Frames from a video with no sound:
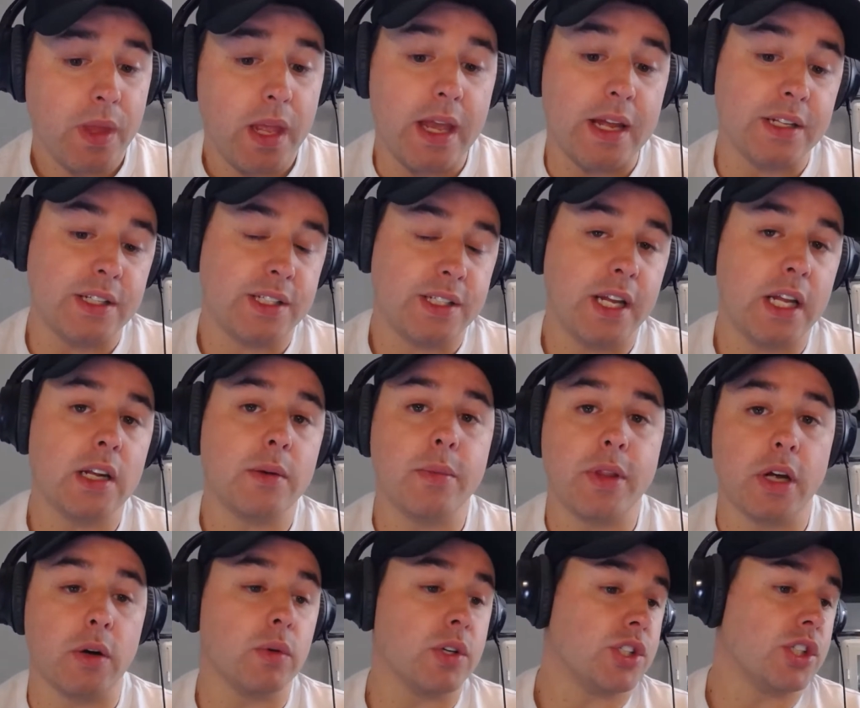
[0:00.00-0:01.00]
and Stidham,
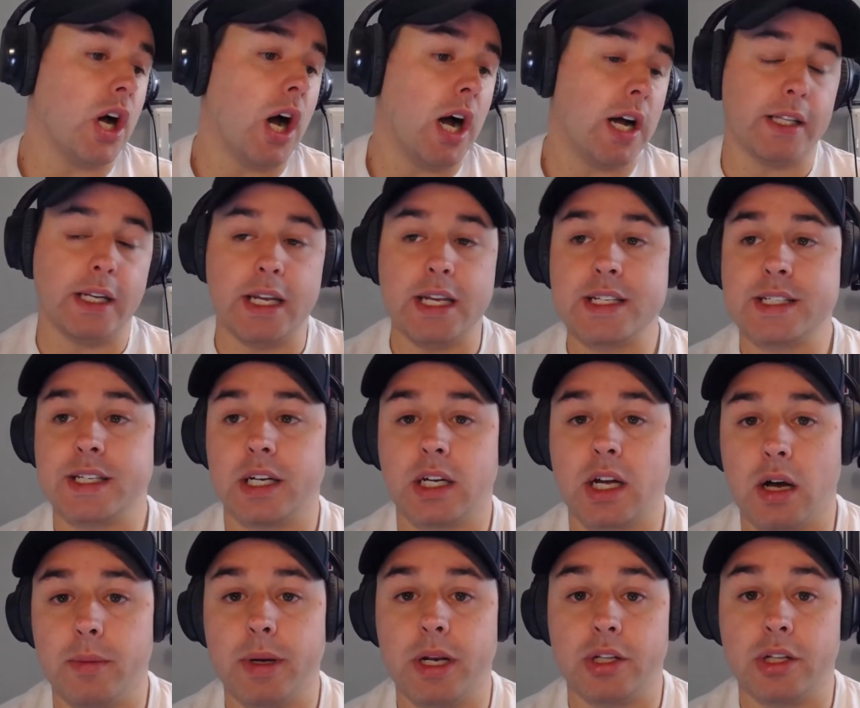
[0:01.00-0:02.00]
there was talk that he's going to
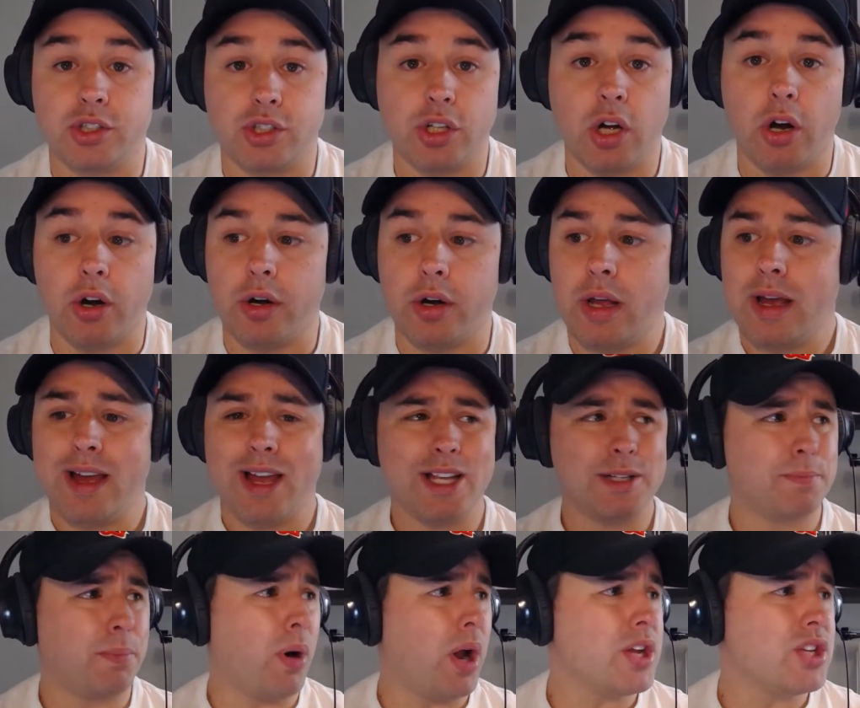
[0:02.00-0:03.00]
come in and start. His
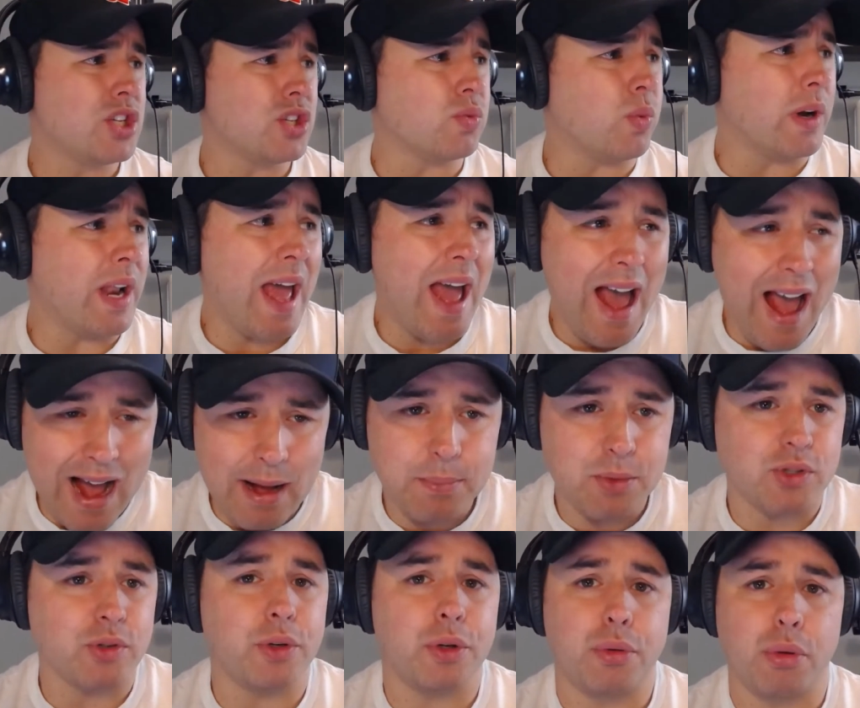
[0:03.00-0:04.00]
prices went
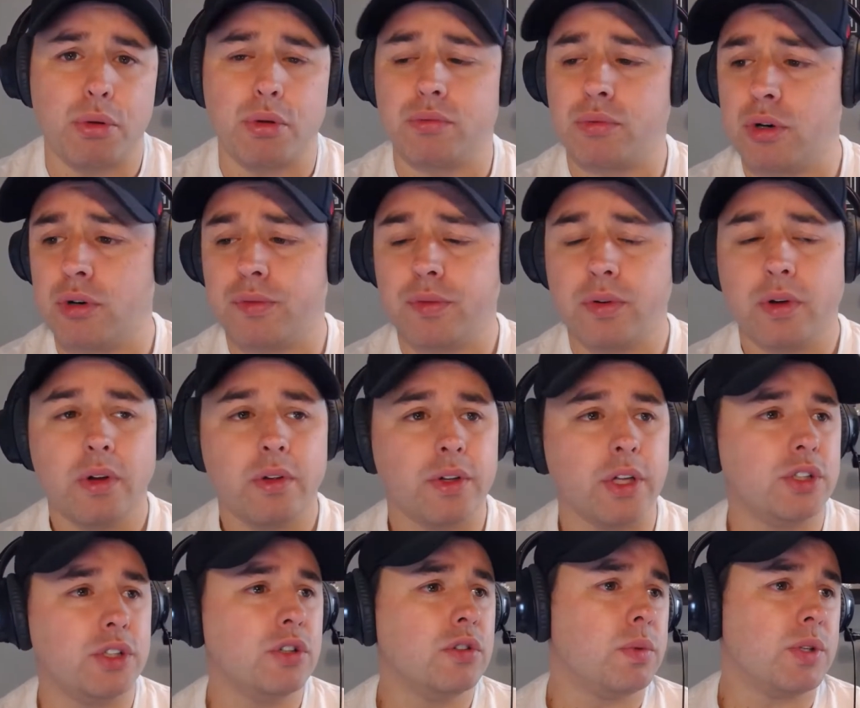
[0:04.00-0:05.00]
absolutely through the roof. The
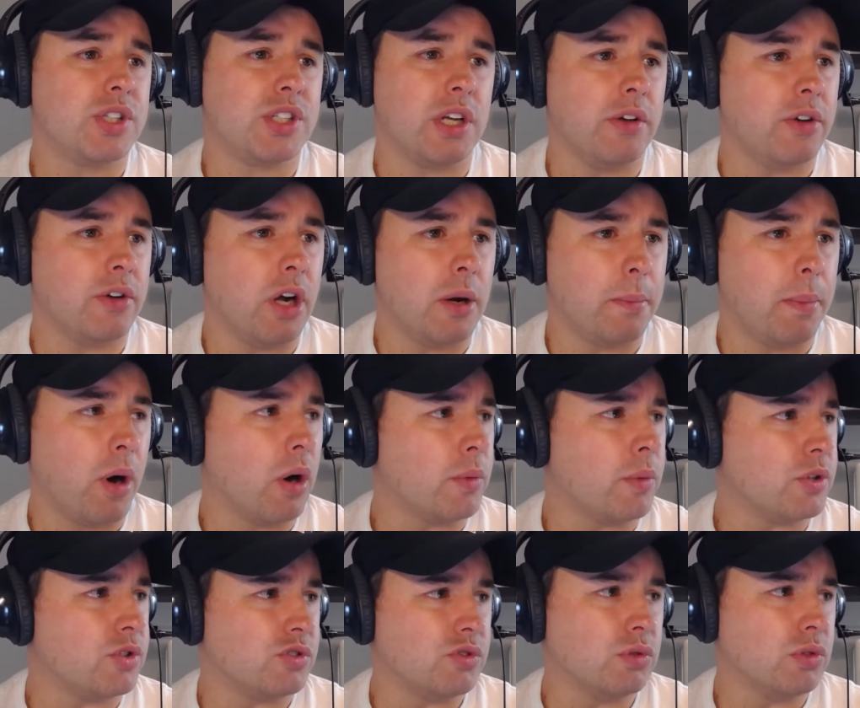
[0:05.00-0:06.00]
dude was selling on par
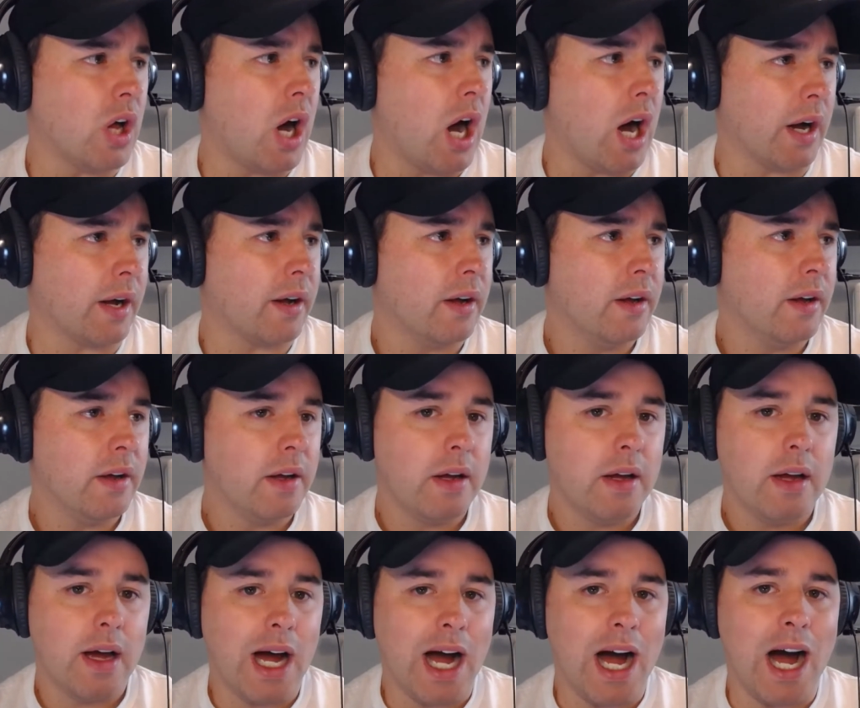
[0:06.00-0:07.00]
with Drew Lock.
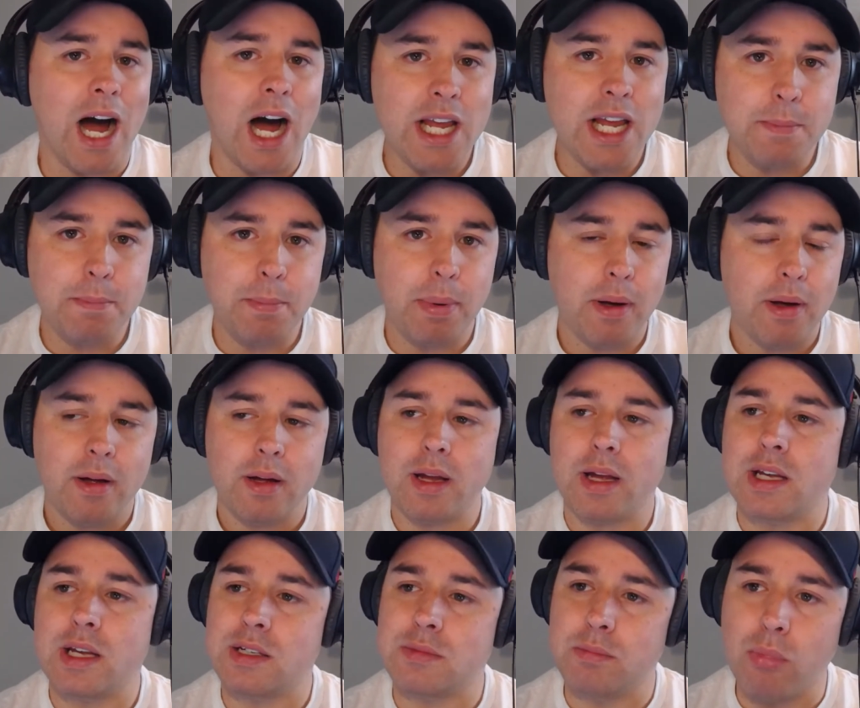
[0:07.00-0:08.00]
Hype
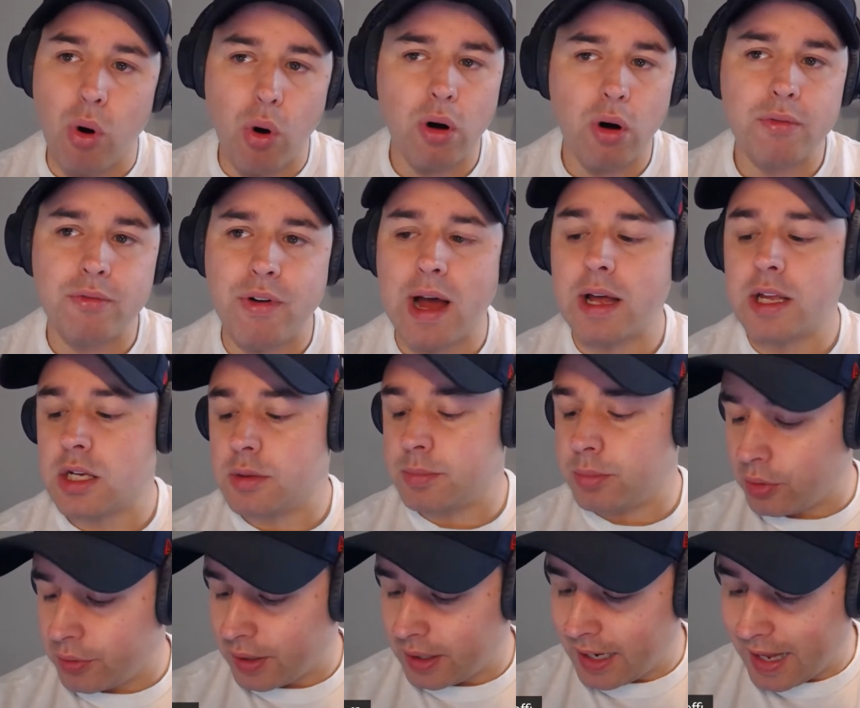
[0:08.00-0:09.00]
is more
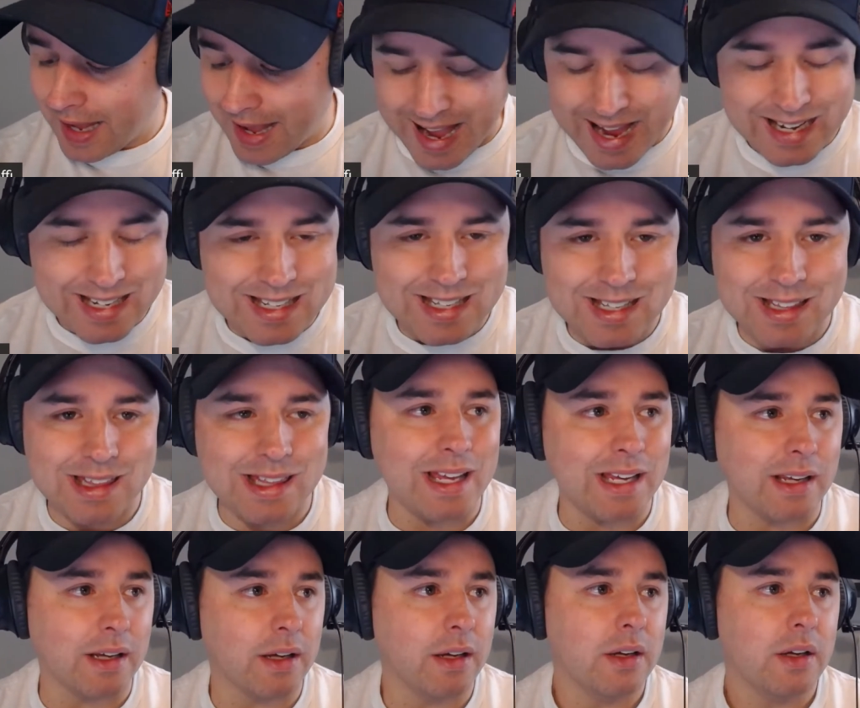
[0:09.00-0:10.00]
valuable than
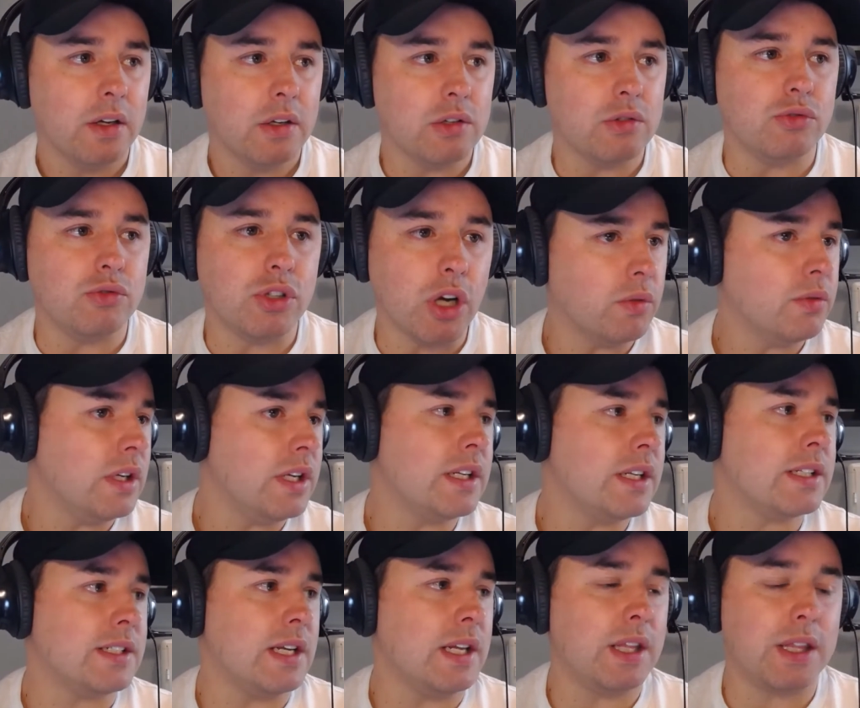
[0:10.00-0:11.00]
anything. You don't need to
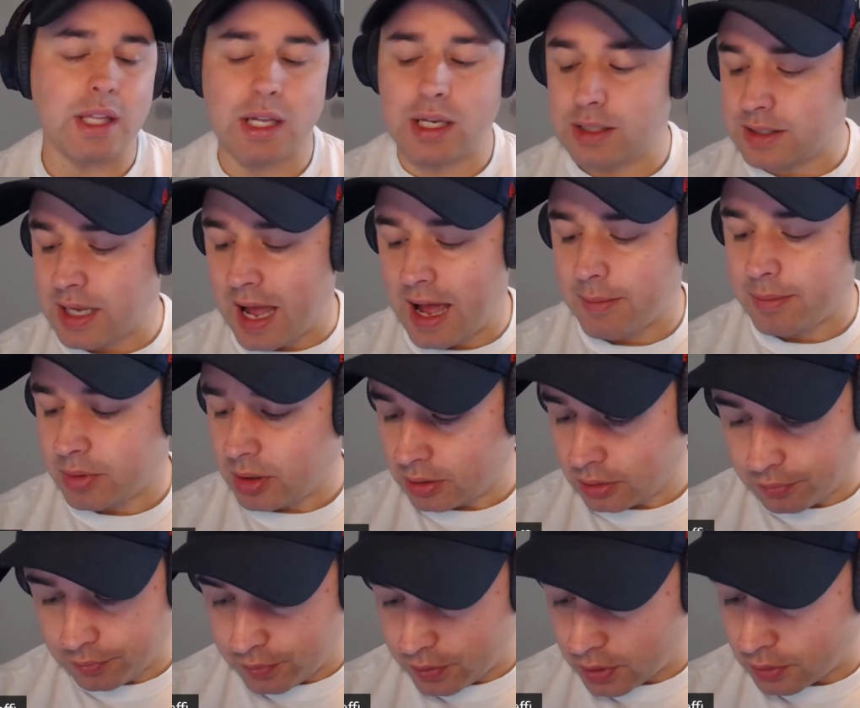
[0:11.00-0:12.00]
see things happen on
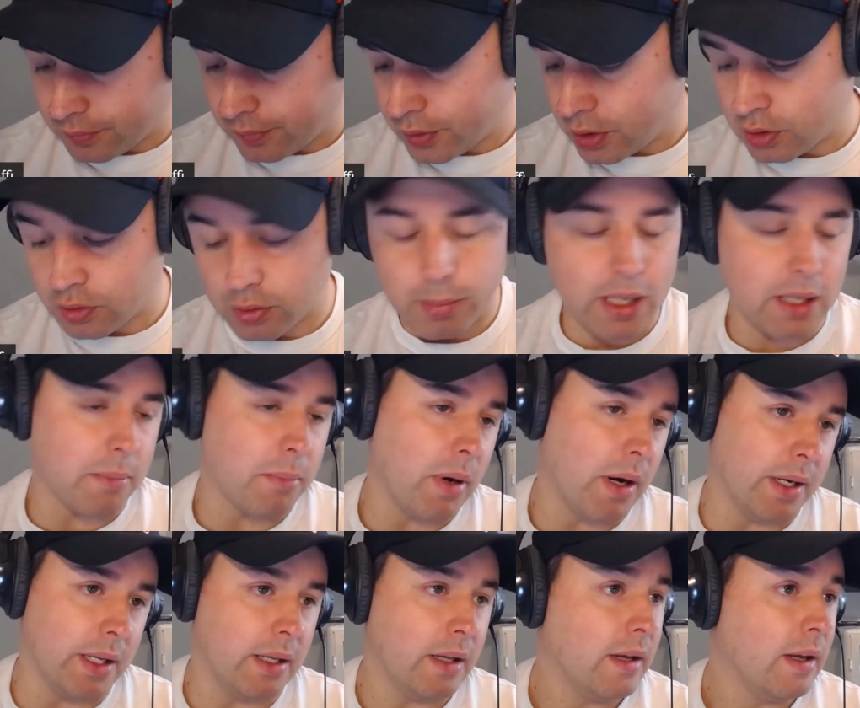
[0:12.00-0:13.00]
the field for you to make
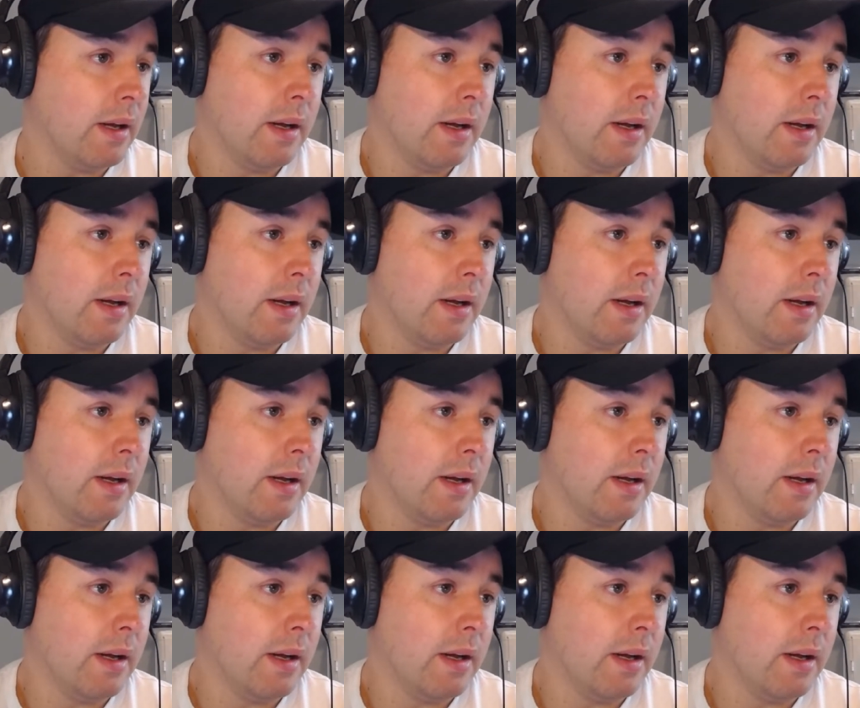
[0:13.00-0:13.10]
money.